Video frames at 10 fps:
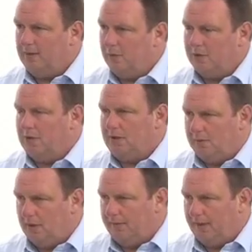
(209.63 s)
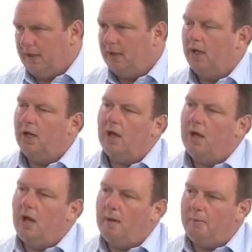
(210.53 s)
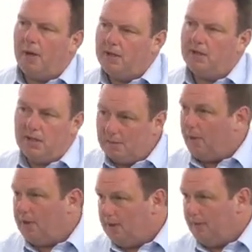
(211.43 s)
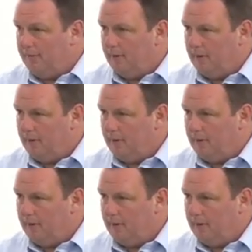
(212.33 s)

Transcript: and wanted to move it, paste is abrasive.